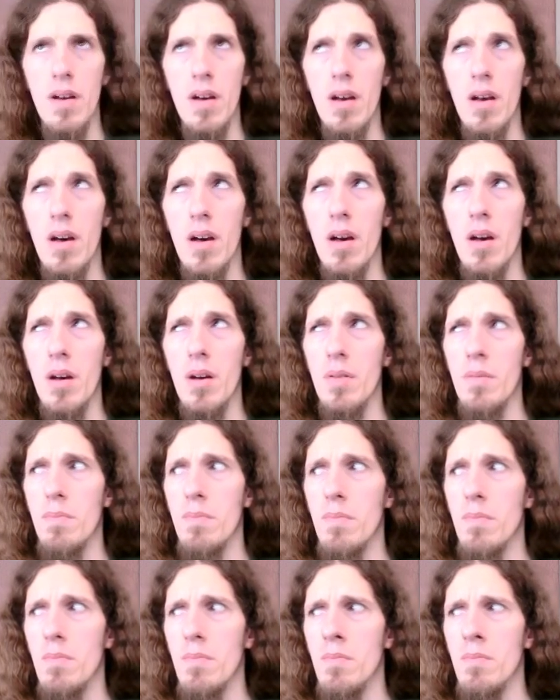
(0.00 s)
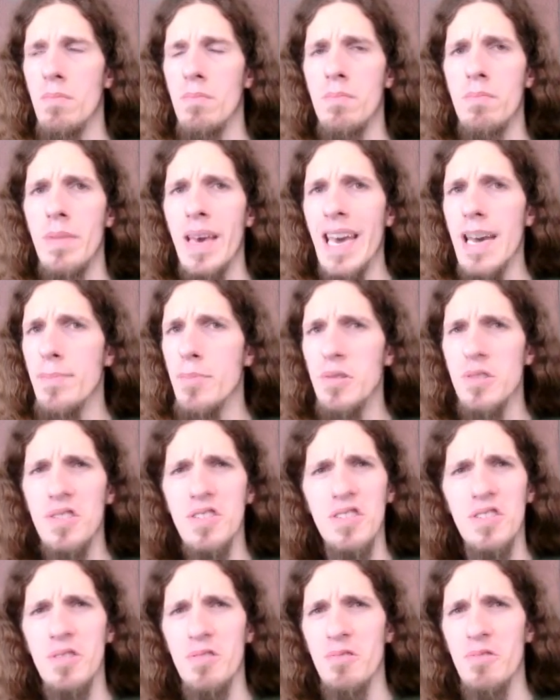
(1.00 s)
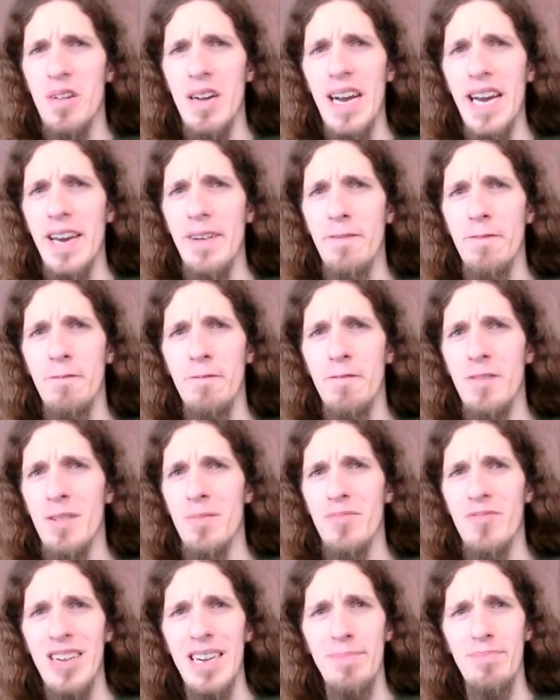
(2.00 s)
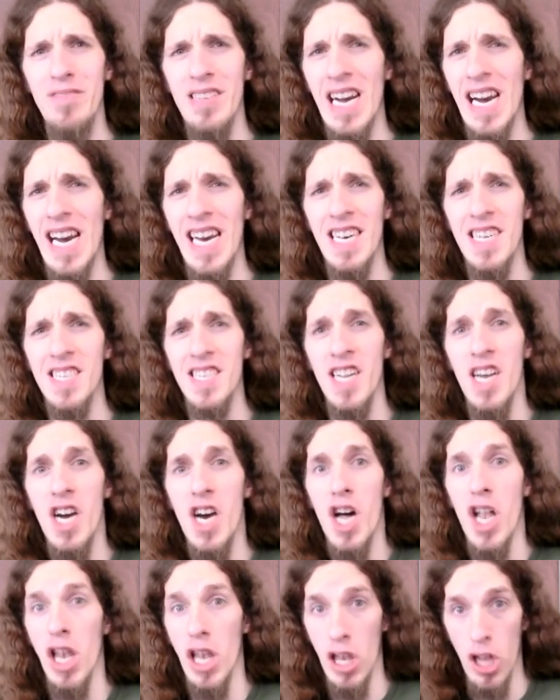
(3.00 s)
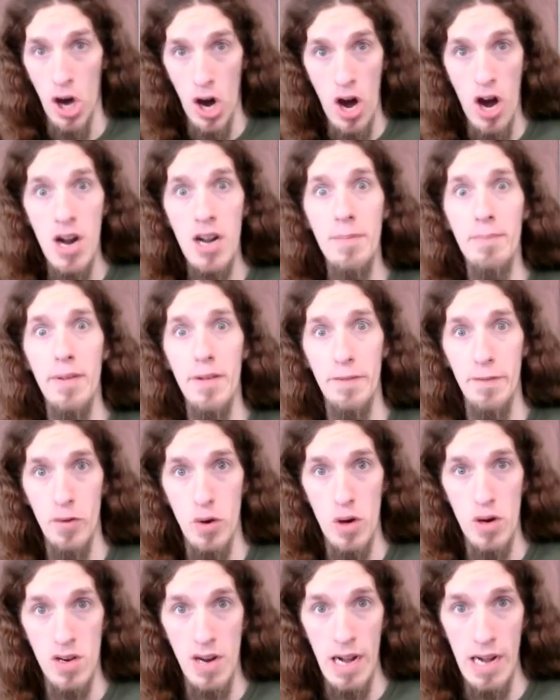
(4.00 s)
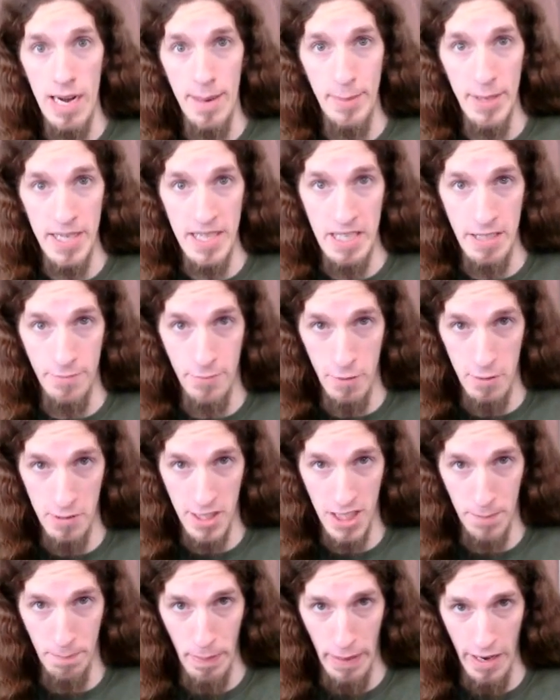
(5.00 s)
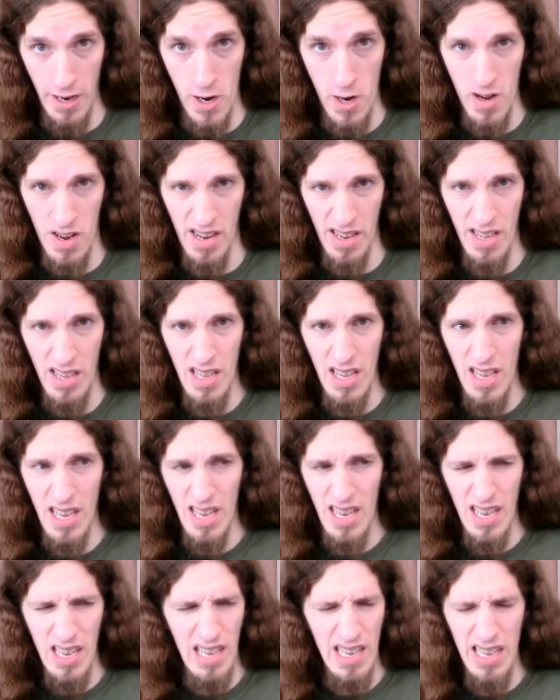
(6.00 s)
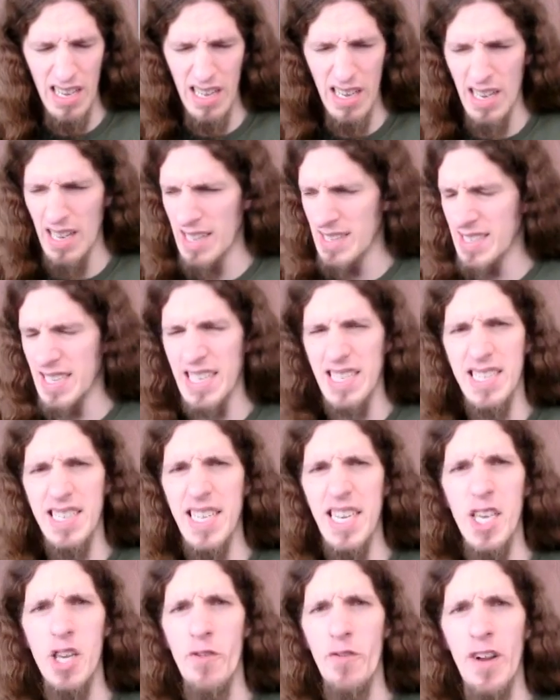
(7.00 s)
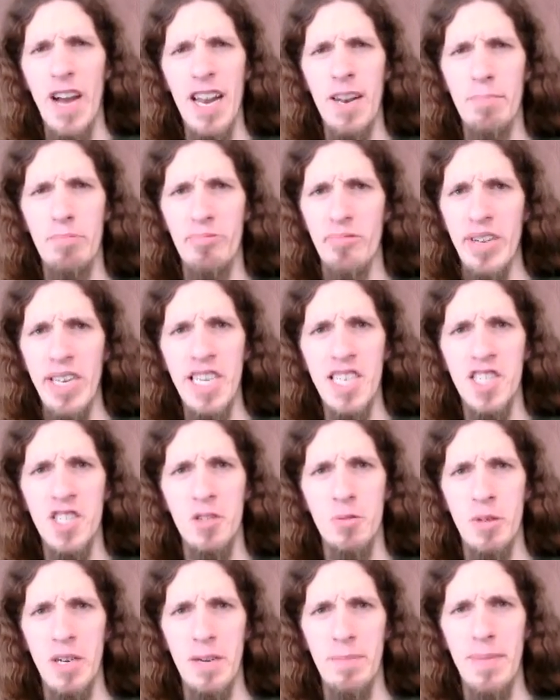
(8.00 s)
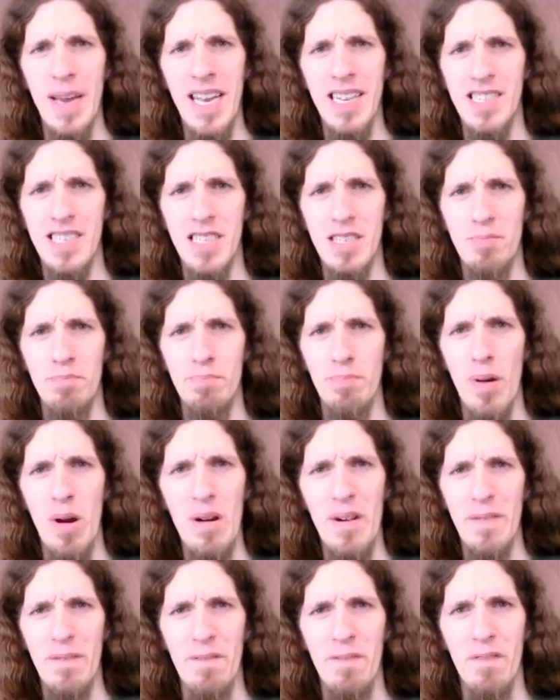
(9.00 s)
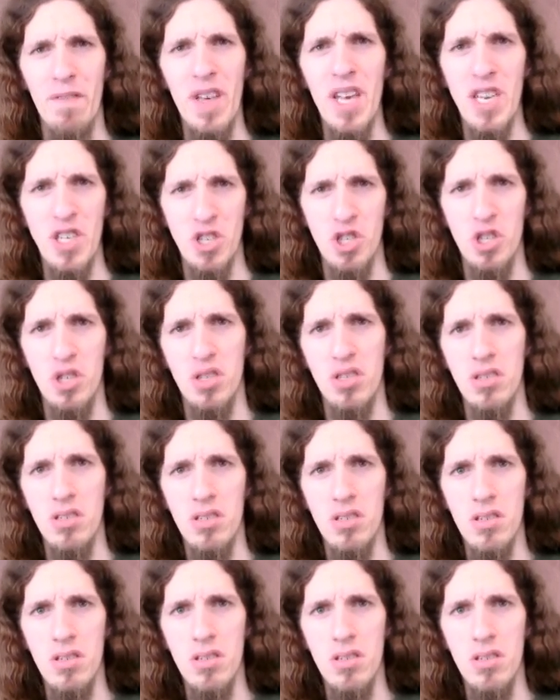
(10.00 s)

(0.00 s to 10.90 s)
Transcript: uh, mammals derived from reptiles long before hominids first appeared. It's like saying you've got a prehistoric man that's part fish.